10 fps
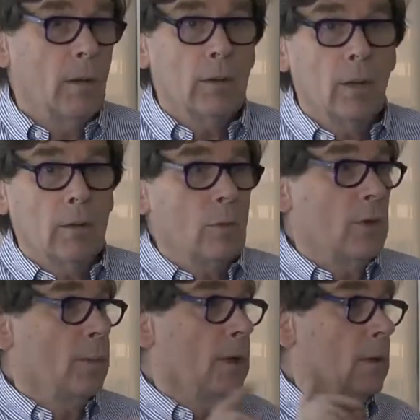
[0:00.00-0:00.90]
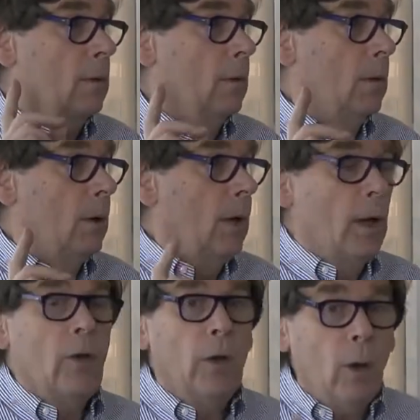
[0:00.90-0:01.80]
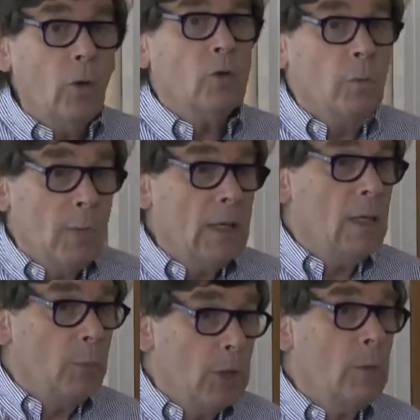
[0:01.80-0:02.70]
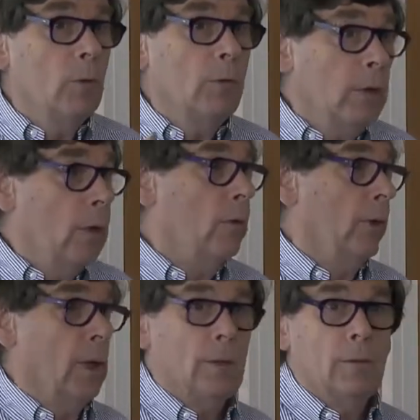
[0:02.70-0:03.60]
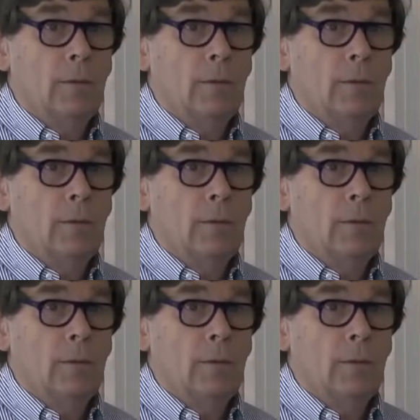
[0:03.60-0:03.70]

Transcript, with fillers: Are, are you with me? Yeah. Not many people know that.